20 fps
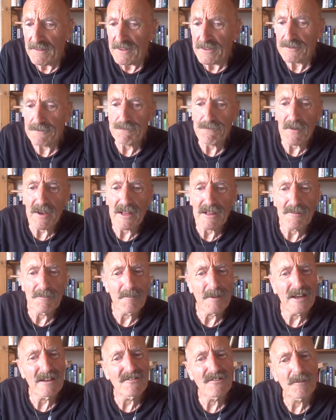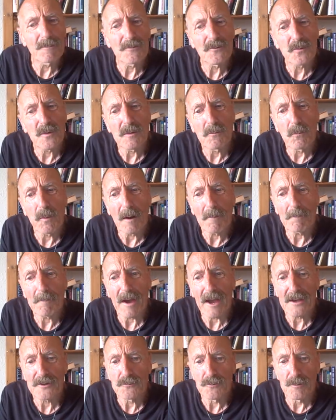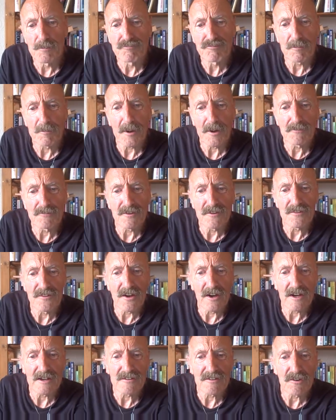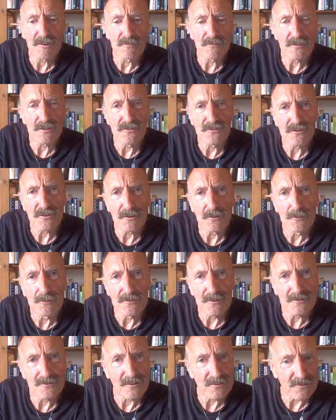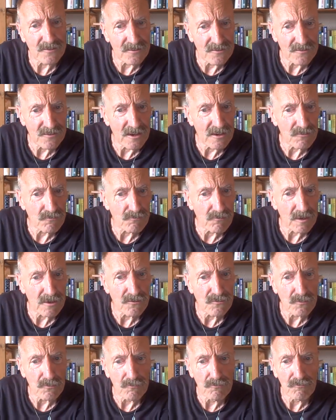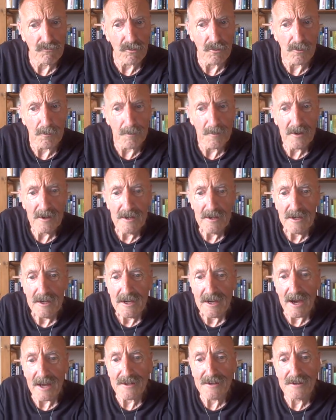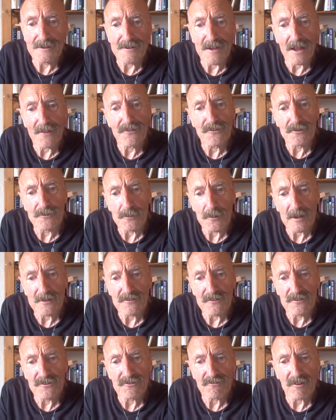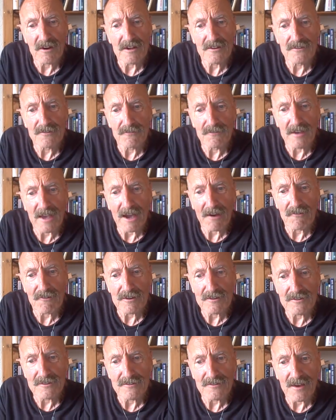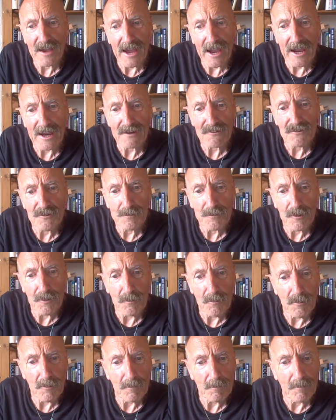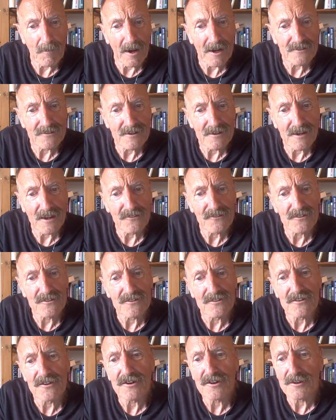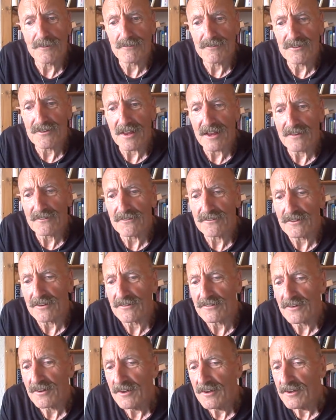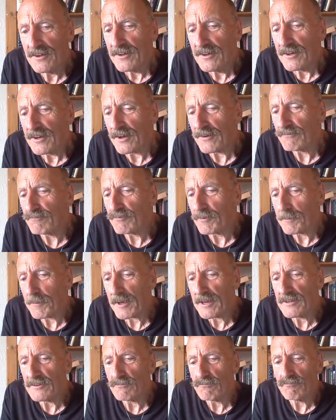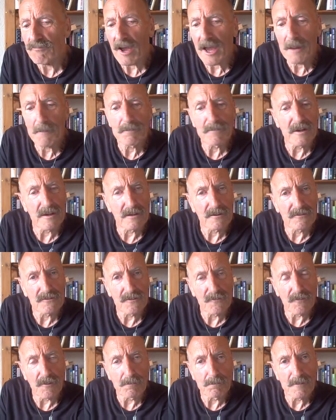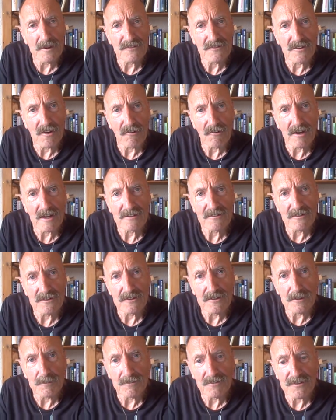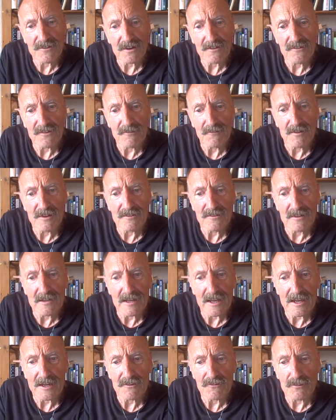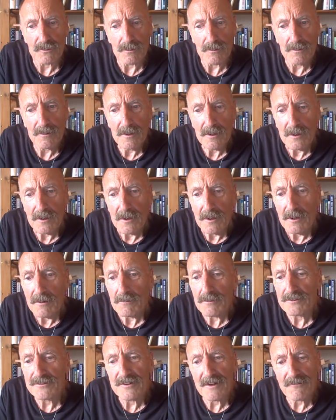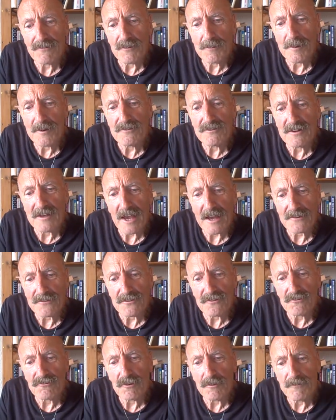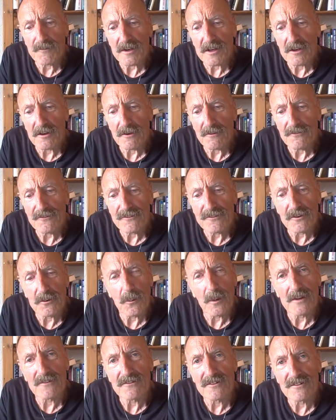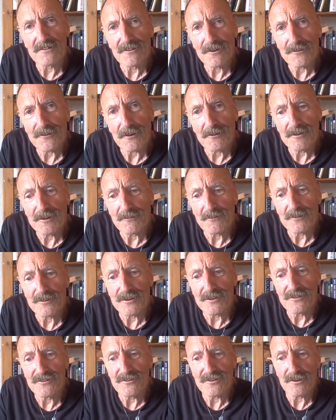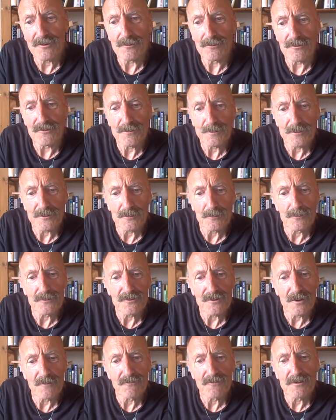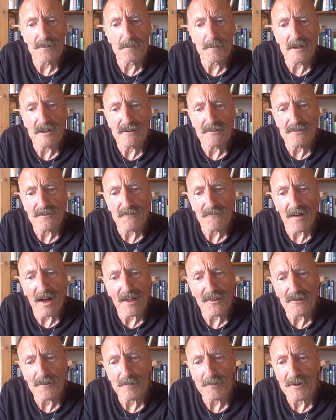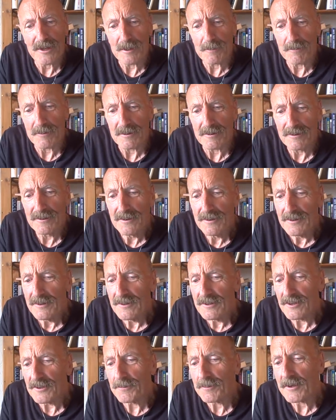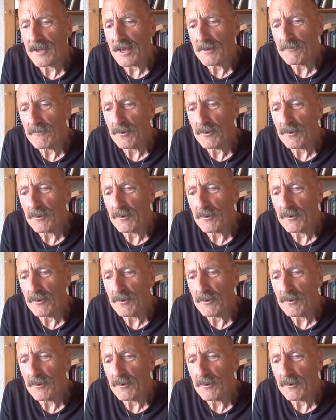The fatal meeting between one man who had promoted the idea of the Jews as a distinct racial group and another who had the strength of character to act upon what might in other circumstances have remained ramblings of a misdirected and obsessive intellectual was to have the most catastrophic consequences, not only for the Jews, but also for the millions of other people who became